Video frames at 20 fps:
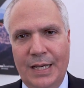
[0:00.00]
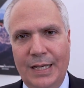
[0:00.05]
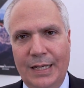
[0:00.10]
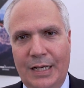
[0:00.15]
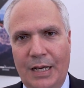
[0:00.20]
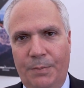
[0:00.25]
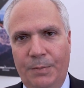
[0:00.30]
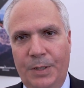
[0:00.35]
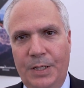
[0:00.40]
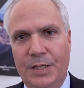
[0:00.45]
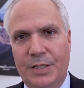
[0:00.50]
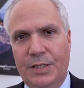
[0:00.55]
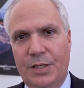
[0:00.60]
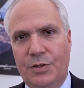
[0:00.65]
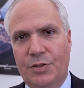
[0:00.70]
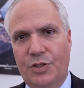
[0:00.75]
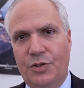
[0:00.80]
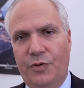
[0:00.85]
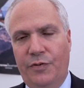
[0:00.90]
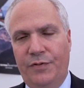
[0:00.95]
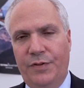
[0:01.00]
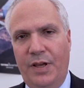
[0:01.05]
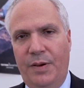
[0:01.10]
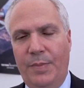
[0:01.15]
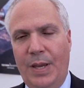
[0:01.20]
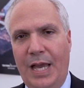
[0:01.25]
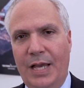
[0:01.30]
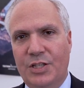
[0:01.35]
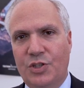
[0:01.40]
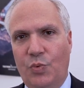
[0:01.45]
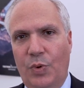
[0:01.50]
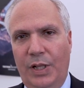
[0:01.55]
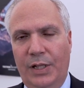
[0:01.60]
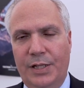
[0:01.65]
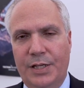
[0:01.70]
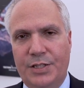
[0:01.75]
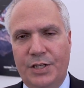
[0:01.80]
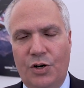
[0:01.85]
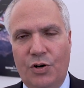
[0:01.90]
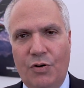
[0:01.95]
companies that serve them, as well
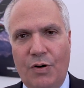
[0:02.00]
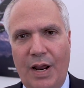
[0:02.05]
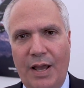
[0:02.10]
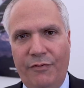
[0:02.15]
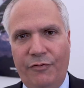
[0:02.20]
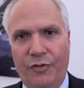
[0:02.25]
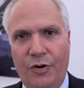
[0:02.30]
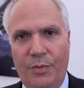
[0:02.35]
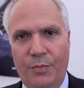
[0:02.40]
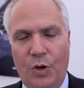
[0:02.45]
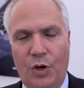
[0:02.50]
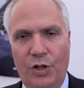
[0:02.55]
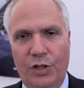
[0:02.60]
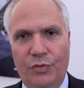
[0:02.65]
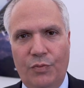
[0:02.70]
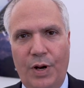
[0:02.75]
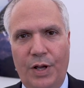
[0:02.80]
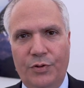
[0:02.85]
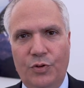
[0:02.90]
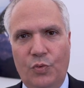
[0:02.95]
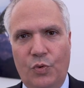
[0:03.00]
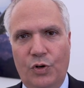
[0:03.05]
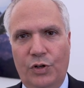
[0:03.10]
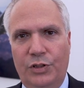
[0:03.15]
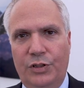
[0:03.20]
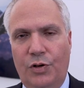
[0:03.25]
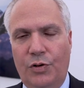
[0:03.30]
as aircraft from all around the world.